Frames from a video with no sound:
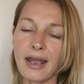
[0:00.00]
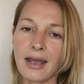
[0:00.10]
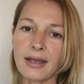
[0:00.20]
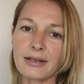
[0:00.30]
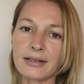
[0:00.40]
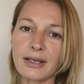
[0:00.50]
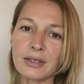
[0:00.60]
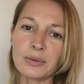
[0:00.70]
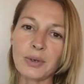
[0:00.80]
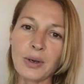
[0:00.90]
and
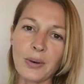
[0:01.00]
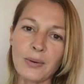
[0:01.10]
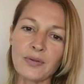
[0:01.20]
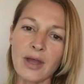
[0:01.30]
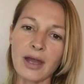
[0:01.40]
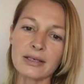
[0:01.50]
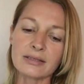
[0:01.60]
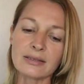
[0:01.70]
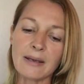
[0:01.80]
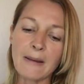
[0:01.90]
let you know that
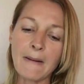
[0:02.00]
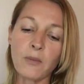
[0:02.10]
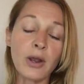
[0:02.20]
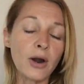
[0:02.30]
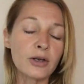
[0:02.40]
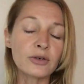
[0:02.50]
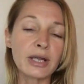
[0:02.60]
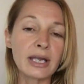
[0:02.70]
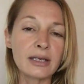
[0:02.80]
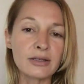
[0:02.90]
we are
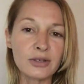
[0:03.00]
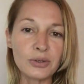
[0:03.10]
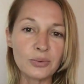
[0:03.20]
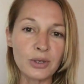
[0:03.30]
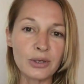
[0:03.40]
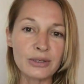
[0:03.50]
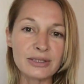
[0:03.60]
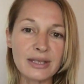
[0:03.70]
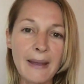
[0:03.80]
creating the new world